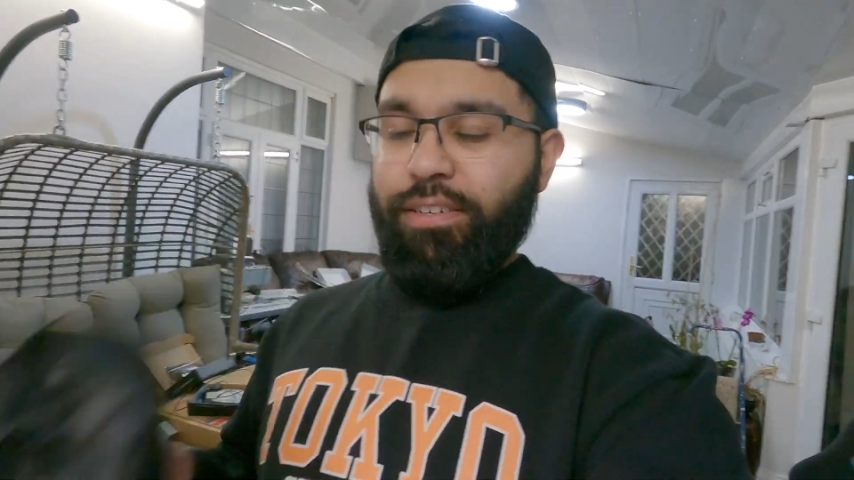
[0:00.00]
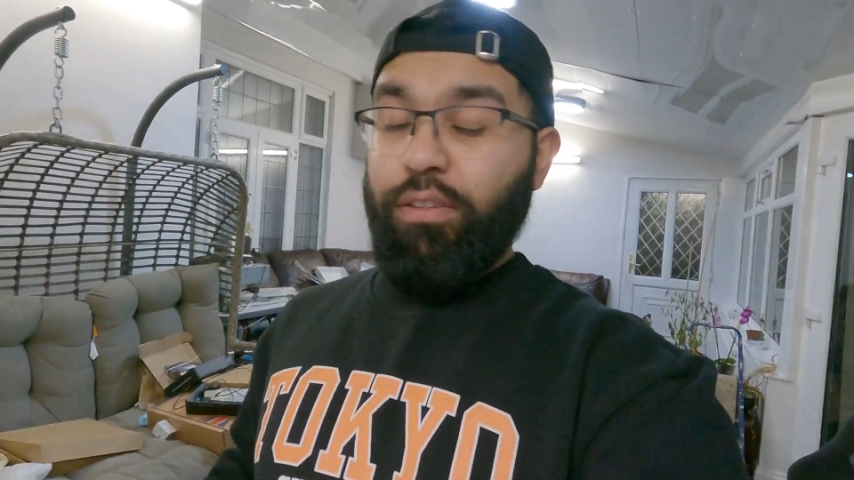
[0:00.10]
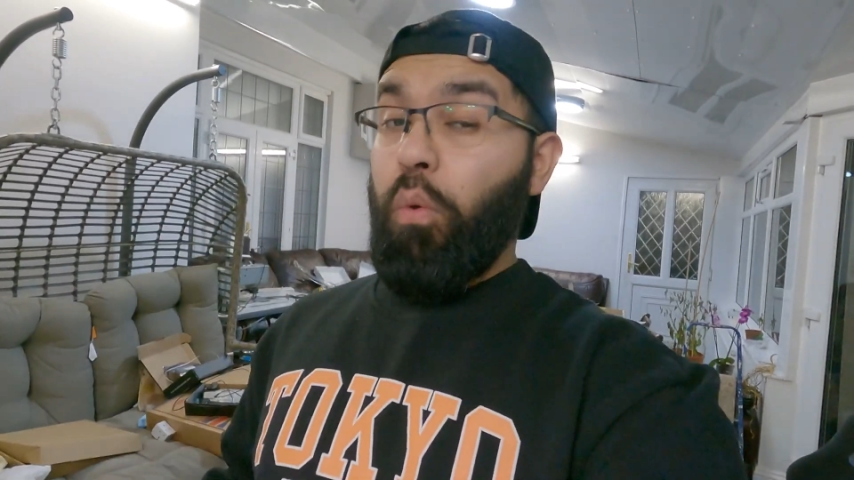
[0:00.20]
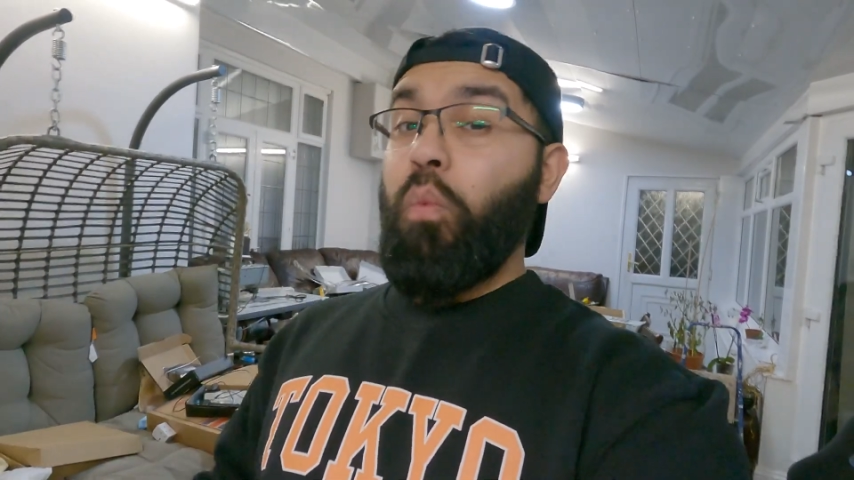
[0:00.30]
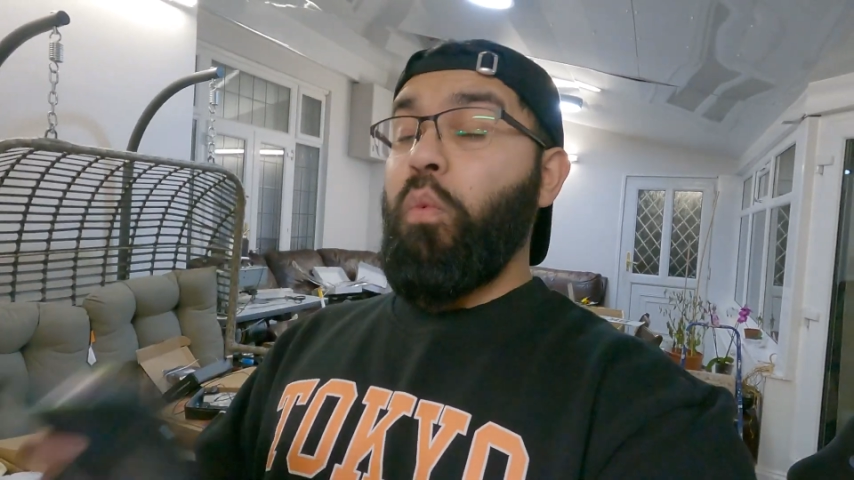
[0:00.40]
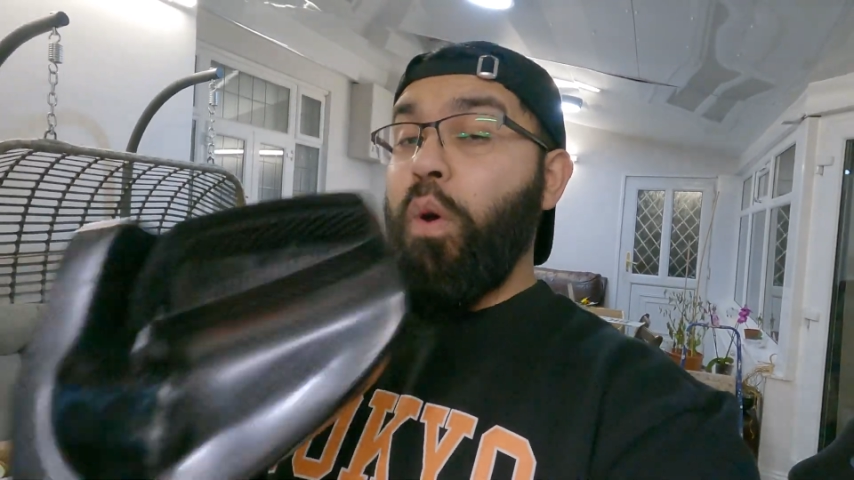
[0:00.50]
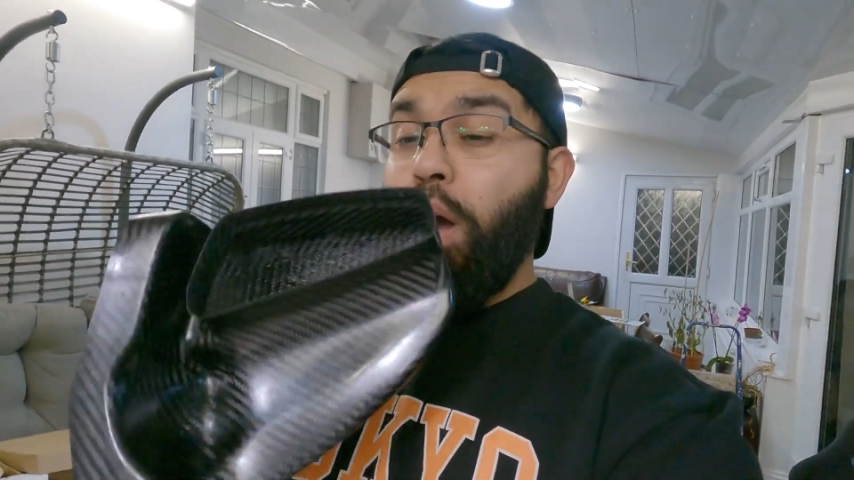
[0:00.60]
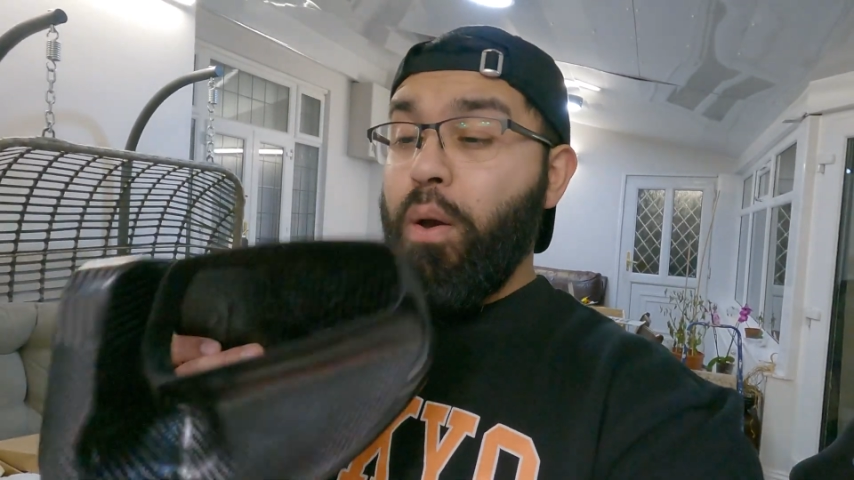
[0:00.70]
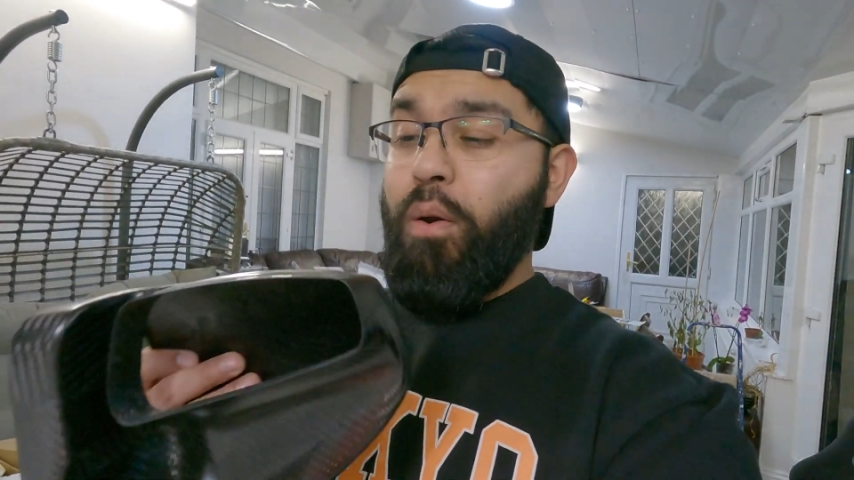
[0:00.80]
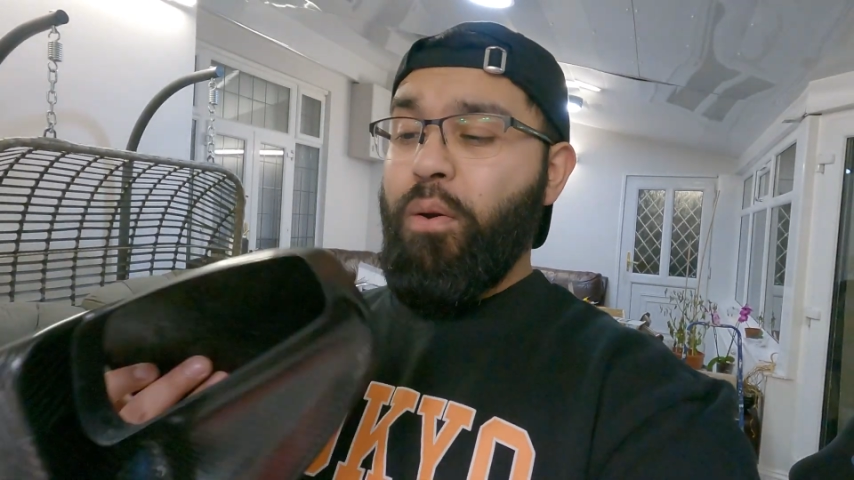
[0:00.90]
I was like,
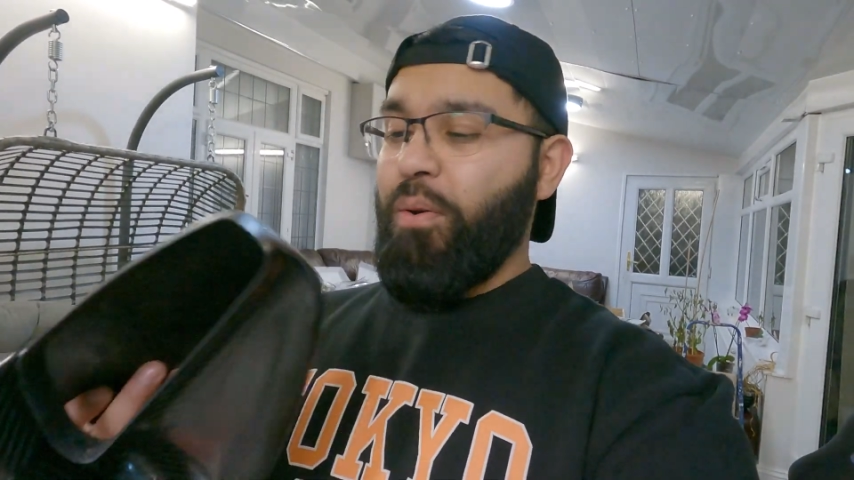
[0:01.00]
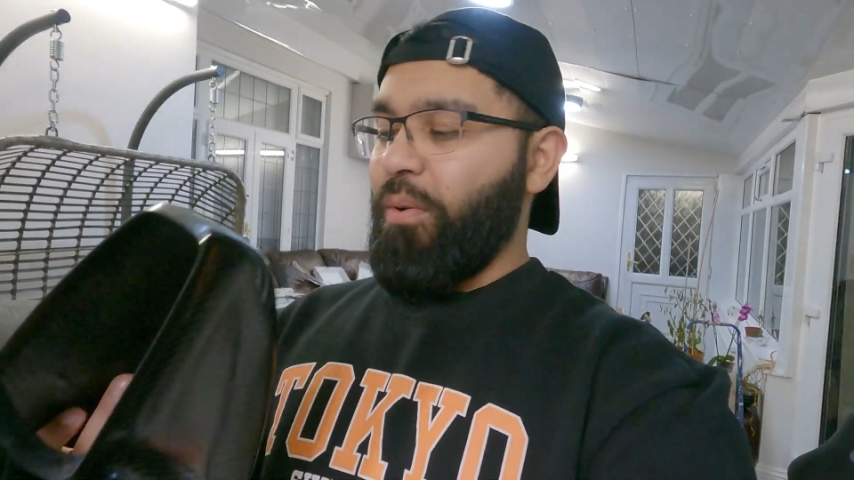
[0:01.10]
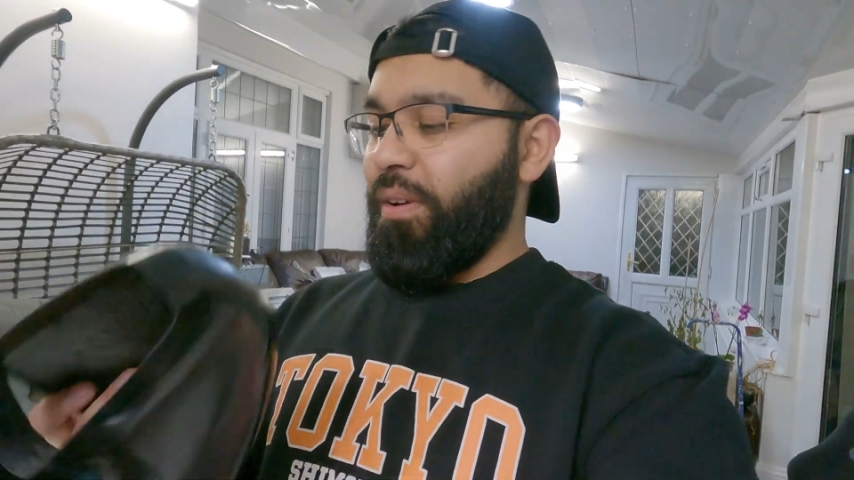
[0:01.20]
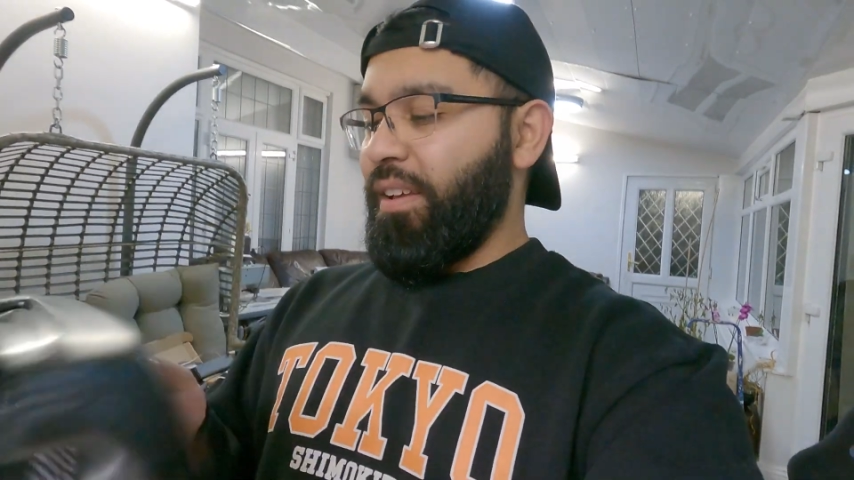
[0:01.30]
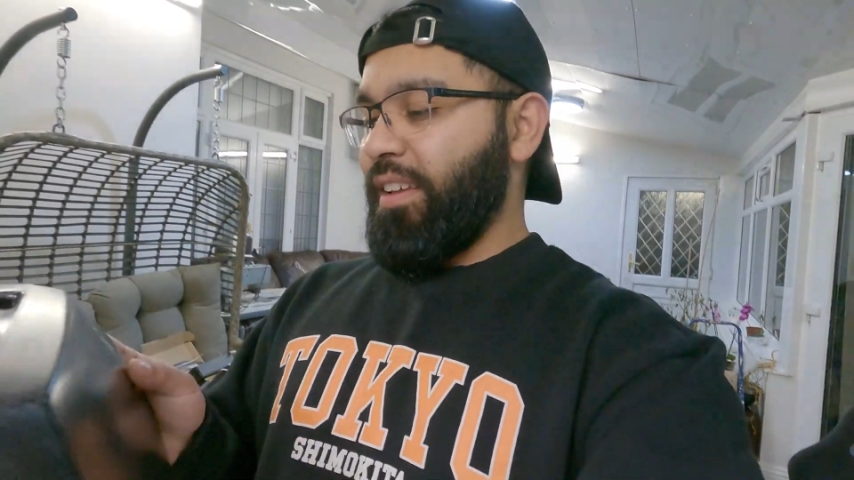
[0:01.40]
whoa,